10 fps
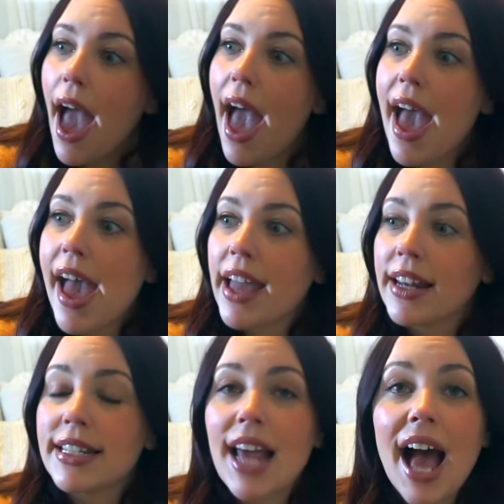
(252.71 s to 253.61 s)

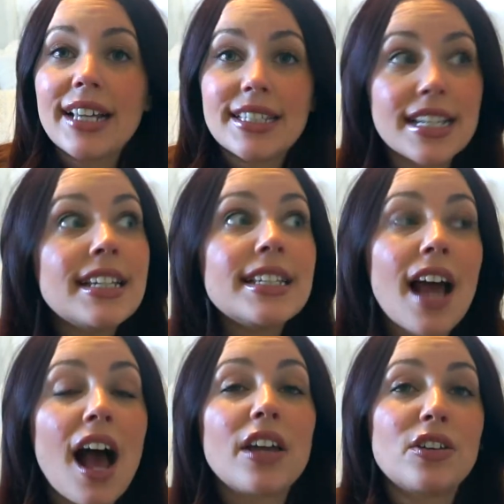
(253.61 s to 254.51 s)
and I did
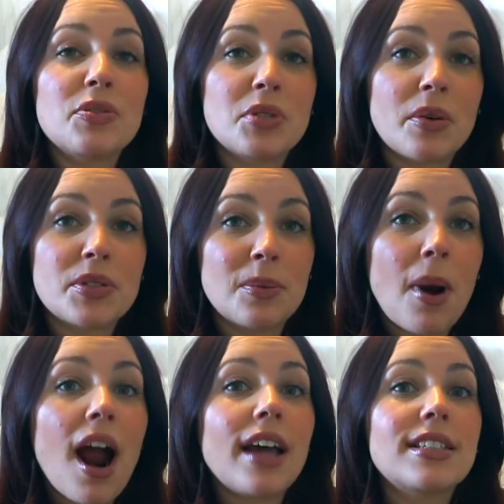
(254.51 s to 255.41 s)
not use, which I was
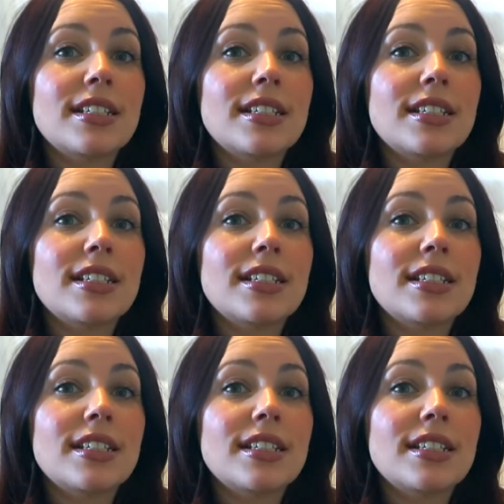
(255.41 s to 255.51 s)
surprised,